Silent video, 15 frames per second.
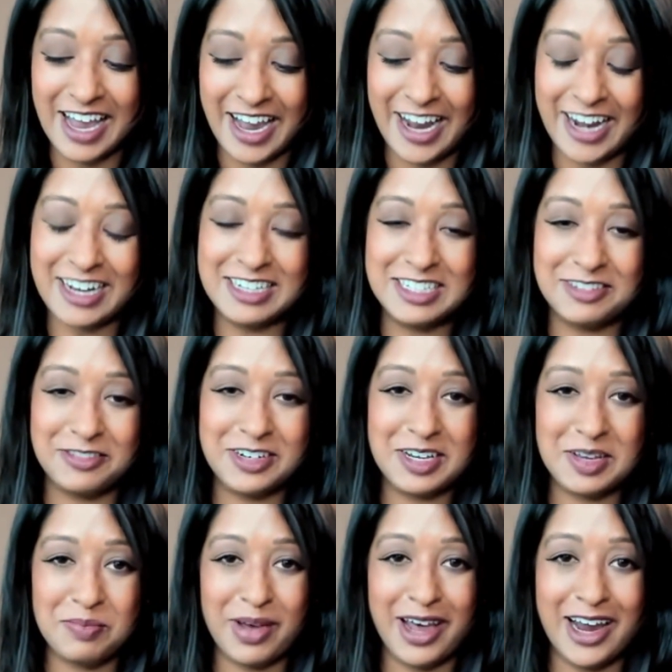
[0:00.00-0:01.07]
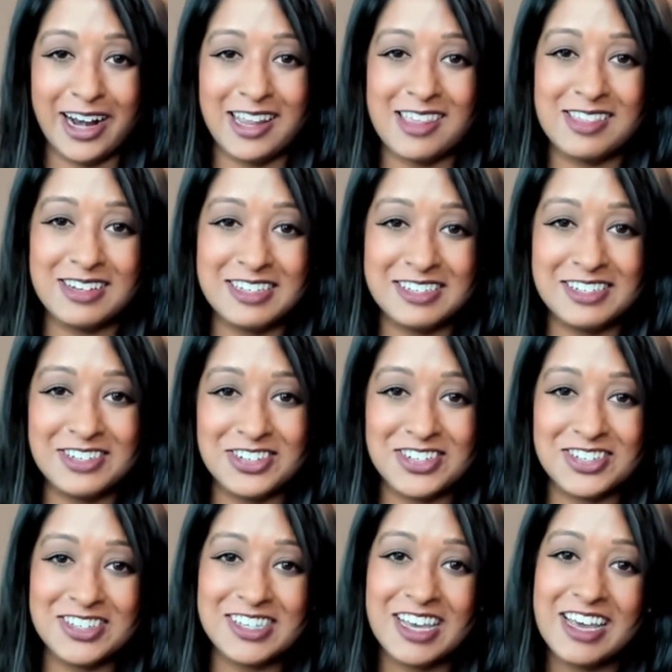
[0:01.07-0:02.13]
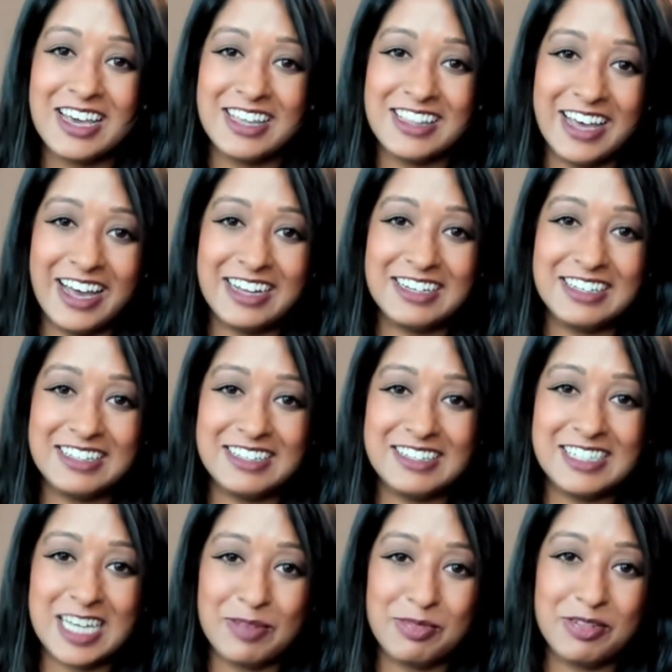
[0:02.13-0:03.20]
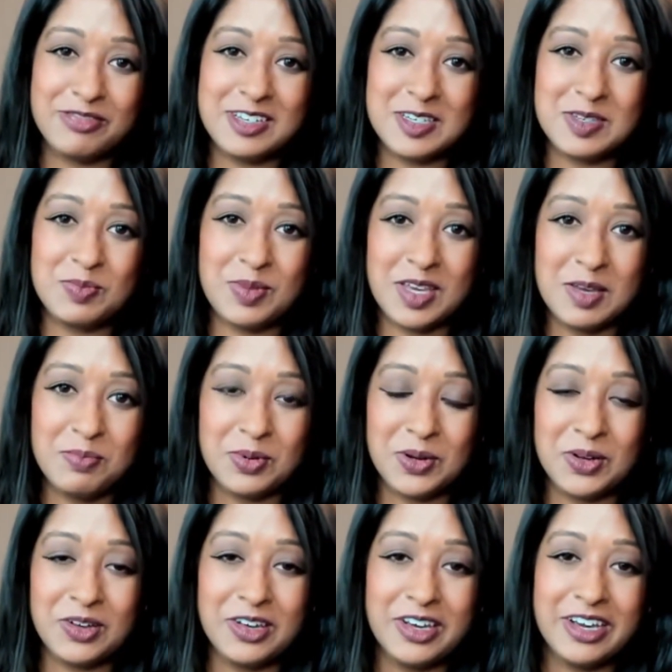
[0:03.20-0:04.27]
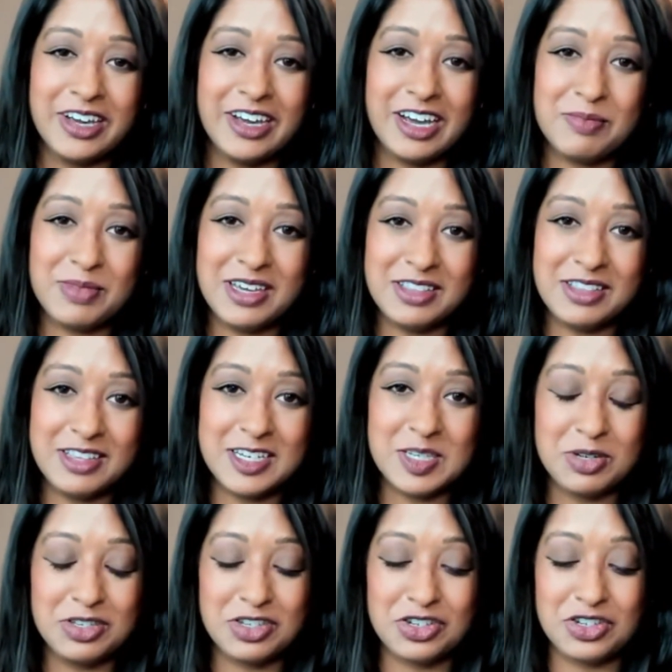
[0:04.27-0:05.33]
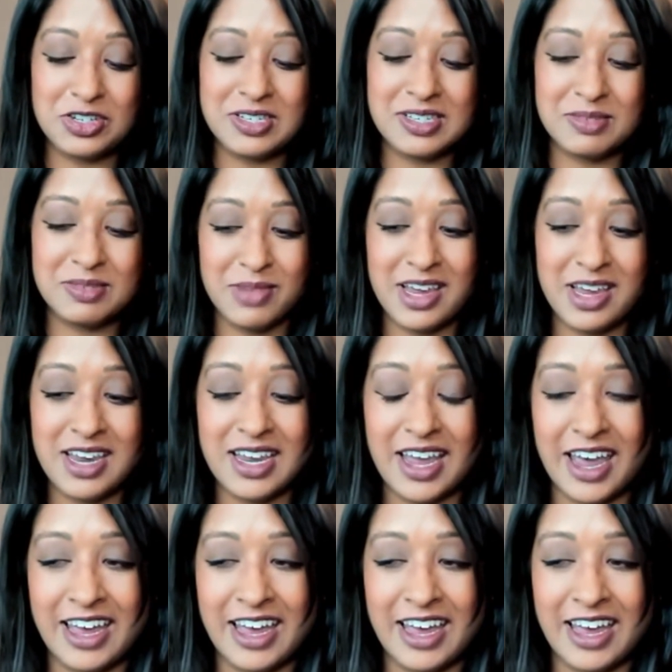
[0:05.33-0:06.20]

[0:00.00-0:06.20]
had a different impact than the decisions that some of these people in these positions make.